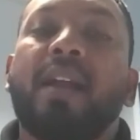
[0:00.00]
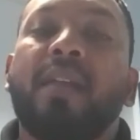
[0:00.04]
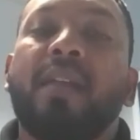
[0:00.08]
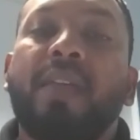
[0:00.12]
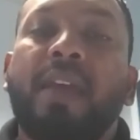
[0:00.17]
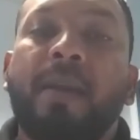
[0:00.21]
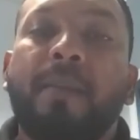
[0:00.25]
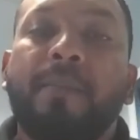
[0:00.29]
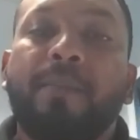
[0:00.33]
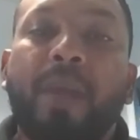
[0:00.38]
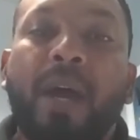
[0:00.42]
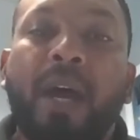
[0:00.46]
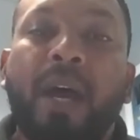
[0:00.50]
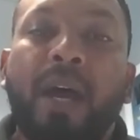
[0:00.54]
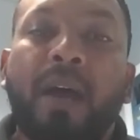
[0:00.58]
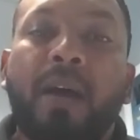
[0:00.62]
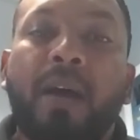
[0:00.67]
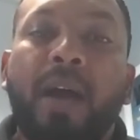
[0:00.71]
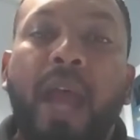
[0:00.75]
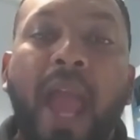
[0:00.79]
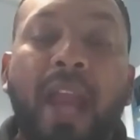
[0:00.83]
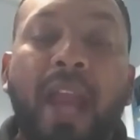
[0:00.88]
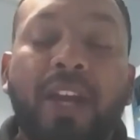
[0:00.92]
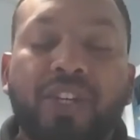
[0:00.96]

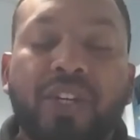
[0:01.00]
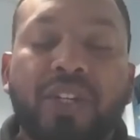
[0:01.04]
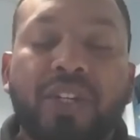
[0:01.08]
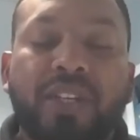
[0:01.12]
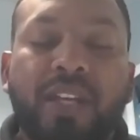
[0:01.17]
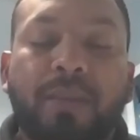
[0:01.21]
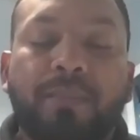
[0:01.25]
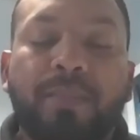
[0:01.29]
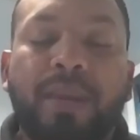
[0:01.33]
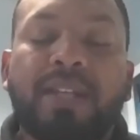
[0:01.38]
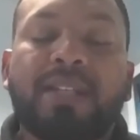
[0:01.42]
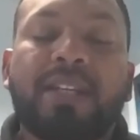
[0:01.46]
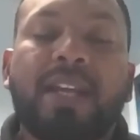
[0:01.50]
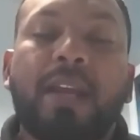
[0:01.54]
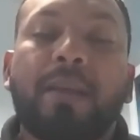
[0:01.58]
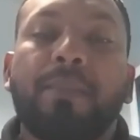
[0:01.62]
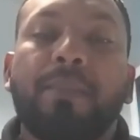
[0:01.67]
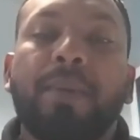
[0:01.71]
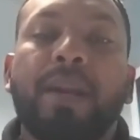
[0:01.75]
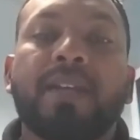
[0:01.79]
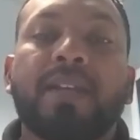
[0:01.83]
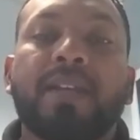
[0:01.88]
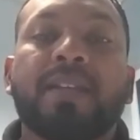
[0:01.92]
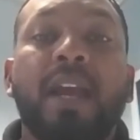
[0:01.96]
actions that may take
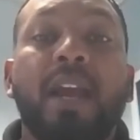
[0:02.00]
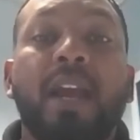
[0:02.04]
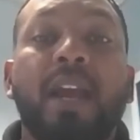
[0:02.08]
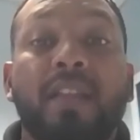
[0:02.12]
place,